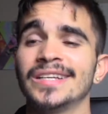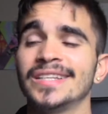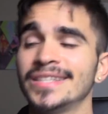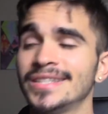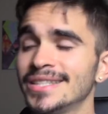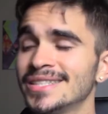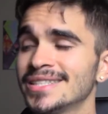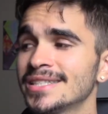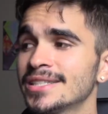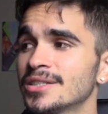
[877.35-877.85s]

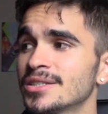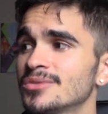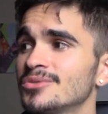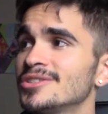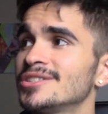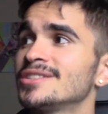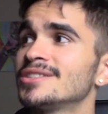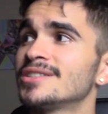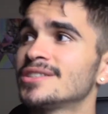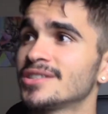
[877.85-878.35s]
This
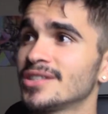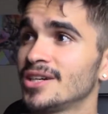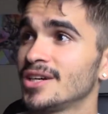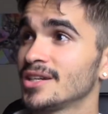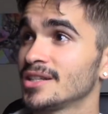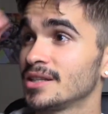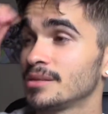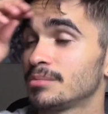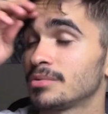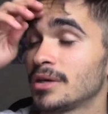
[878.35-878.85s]
was the
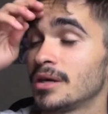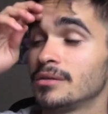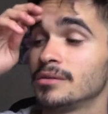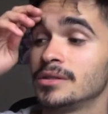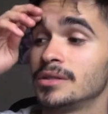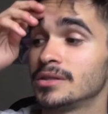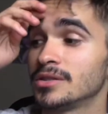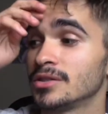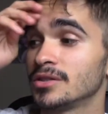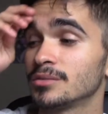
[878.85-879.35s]
song that
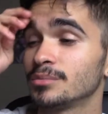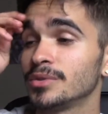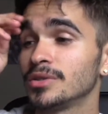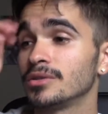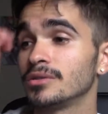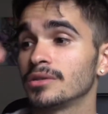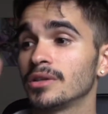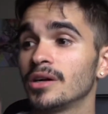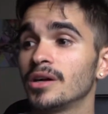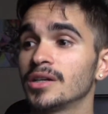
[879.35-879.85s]
probably took me the
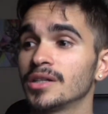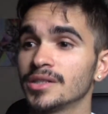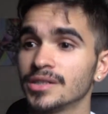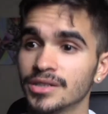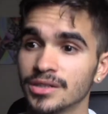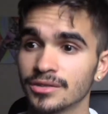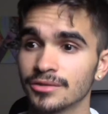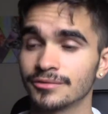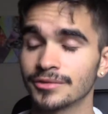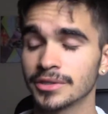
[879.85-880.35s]

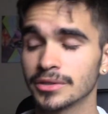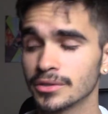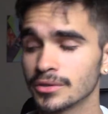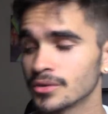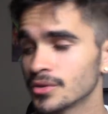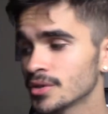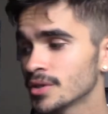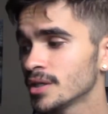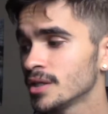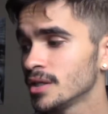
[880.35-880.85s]
longest to
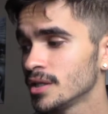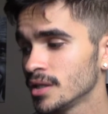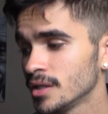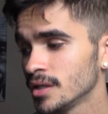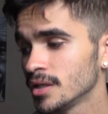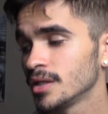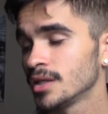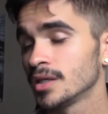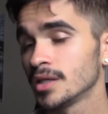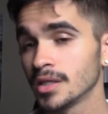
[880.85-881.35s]
record.
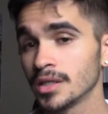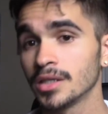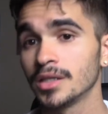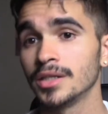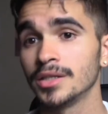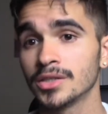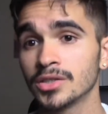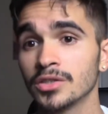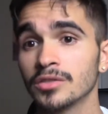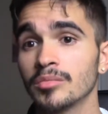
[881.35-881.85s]

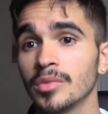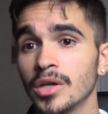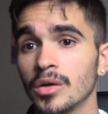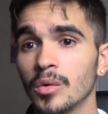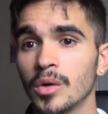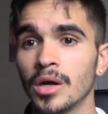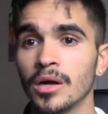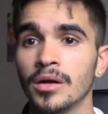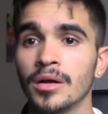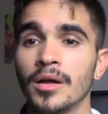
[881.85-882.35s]
It took me a
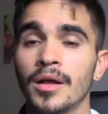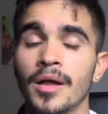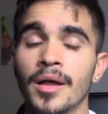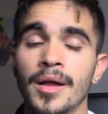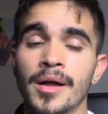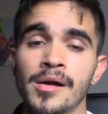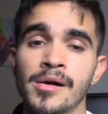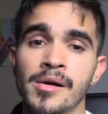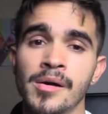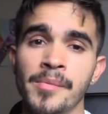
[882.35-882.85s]
while.
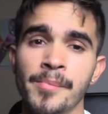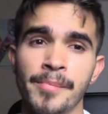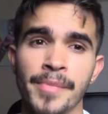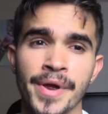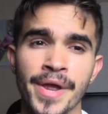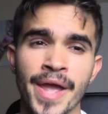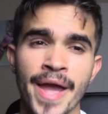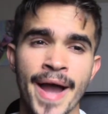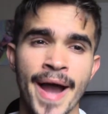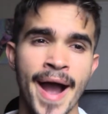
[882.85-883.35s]
But
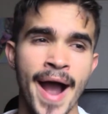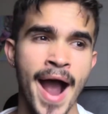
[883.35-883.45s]
yeah.